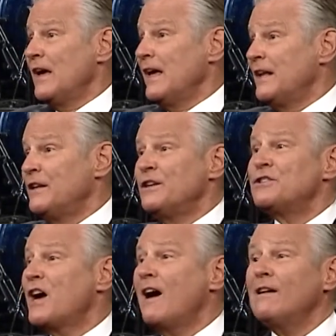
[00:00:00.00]
in an
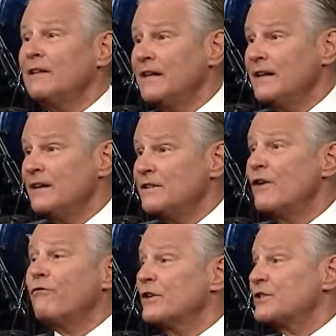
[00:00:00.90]
entirely
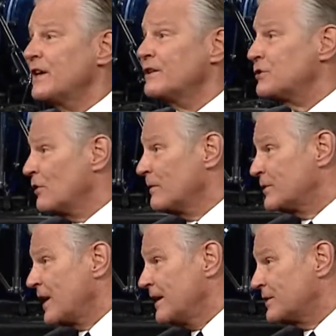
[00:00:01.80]
different set of
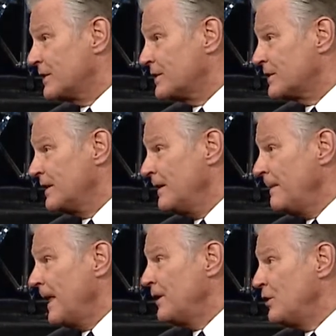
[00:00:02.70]
circumstances
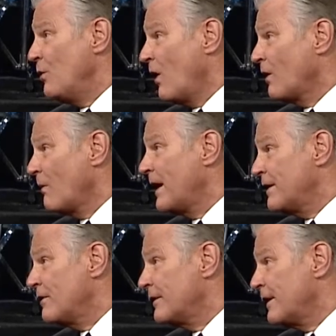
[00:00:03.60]
than you are right
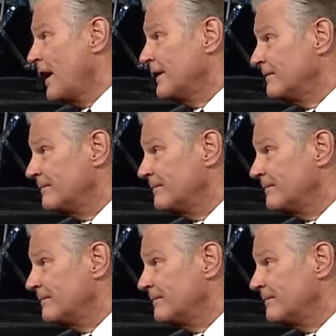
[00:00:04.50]
here tonight.